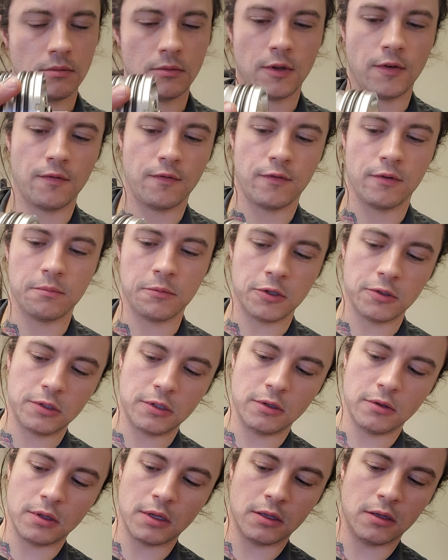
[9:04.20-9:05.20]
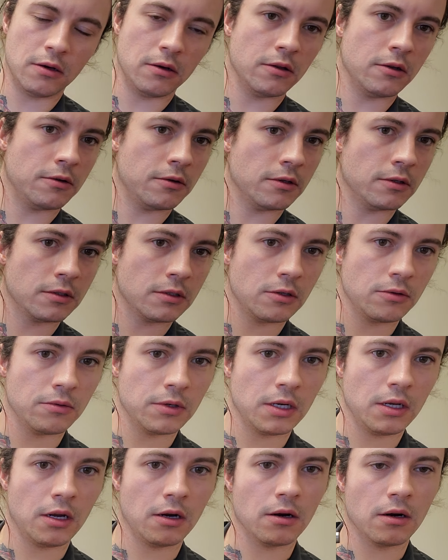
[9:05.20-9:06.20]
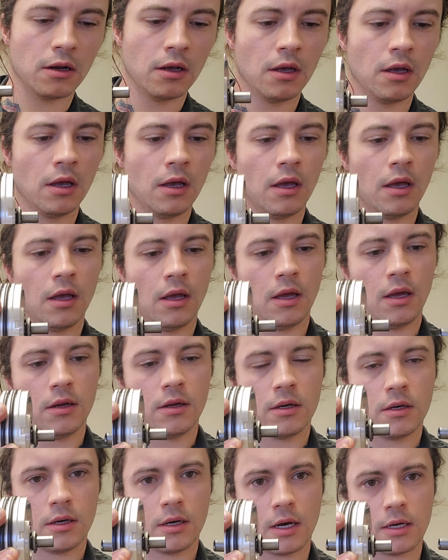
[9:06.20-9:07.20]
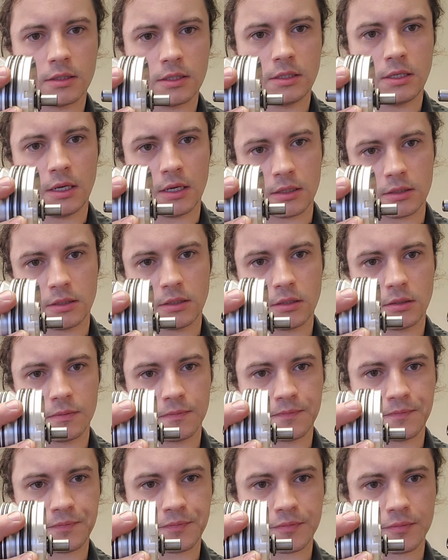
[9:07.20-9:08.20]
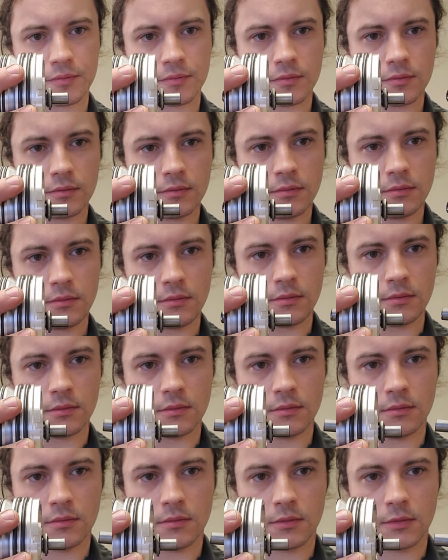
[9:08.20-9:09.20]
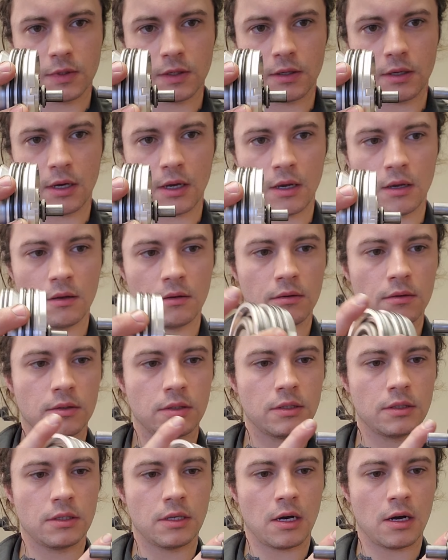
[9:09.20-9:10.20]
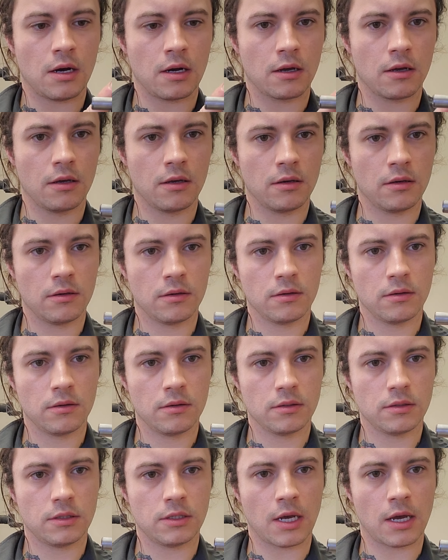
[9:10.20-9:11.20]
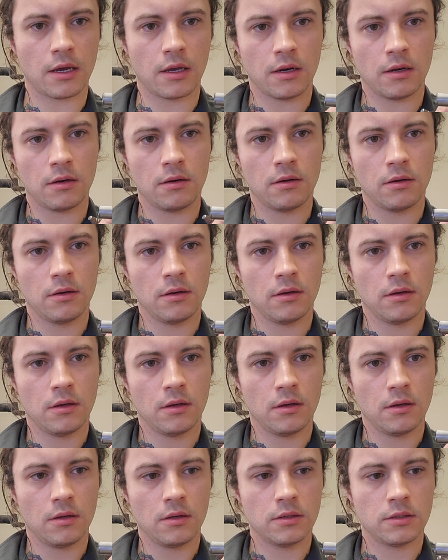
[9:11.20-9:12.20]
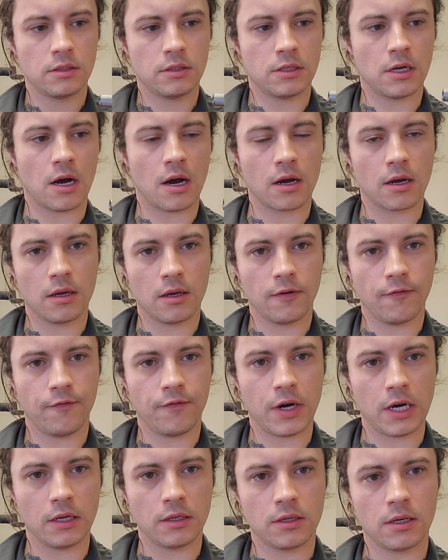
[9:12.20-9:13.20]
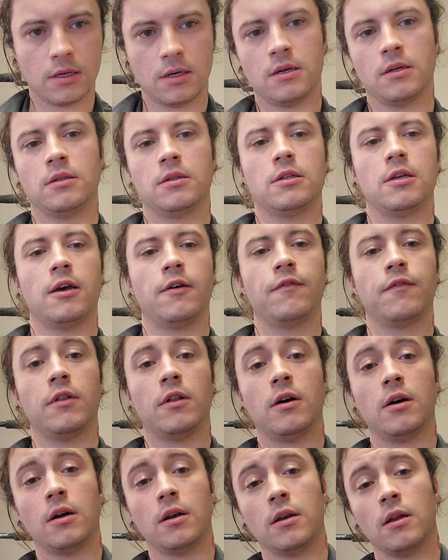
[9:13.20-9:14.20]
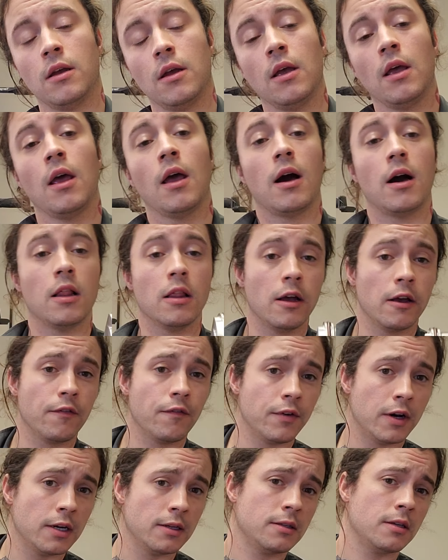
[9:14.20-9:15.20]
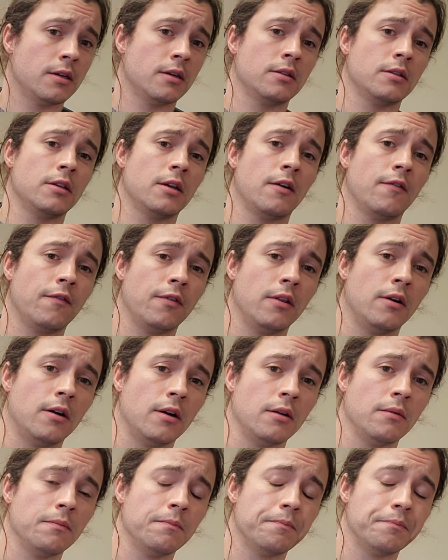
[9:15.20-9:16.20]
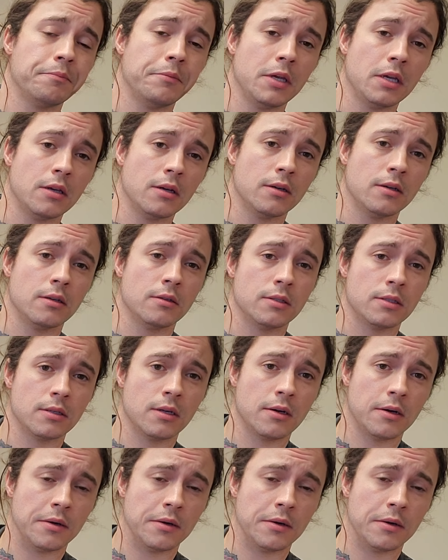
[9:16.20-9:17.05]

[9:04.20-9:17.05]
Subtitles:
And for most of you that don't know, there's 2 in here. Not 6. Okay, stock, second, stock Viton Teflon. I like Viton Teflon because